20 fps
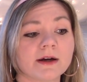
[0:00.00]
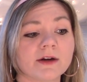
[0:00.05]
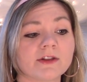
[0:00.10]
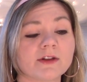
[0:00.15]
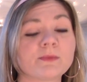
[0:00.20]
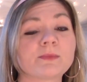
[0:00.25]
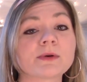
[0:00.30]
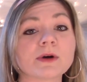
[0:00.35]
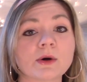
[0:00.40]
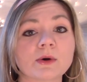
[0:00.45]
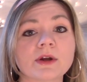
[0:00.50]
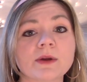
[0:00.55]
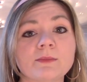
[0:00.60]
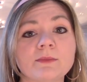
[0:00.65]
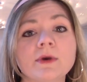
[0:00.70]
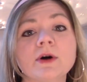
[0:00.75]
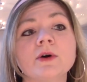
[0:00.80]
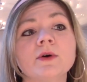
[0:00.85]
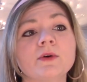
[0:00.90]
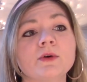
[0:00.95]
the broken
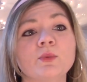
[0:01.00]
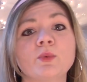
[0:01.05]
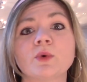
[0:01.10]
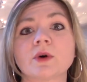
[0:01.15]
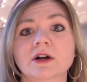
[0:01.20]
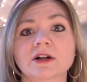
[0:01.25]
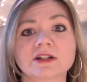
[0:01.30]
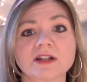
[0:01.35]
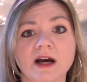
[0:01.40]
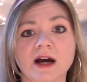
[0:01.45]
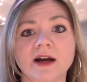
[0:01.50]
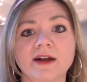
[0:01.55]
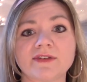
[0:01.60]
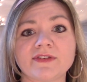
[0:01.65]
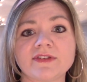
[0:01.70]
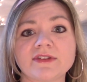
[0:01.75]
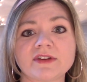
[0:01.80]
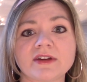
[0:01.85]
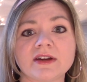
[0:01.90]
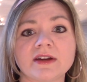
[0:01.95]
moon, were
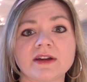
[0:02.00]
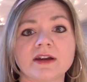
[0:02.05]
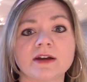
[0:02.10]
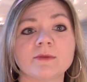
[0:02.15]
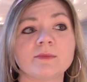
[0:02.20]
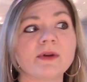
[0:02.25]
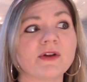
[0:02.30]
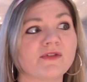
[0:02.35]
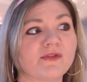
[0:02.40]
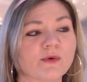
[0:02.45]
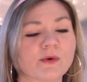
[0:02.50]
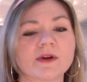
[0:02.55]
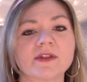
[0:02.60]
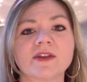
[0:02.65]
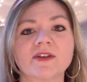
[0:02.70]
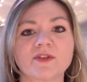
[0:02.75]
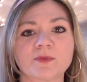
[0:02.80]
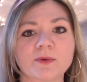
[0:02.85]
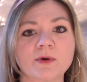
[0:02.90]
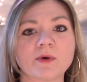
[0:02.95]
dust before
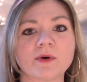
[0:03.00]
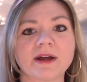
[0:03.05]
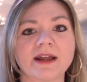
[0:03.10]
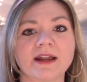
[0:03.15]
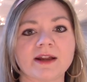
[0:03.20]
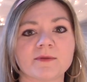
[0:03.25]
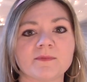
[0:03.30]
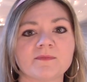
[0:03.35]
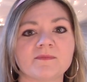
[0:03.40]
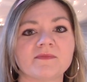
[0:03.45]
this point.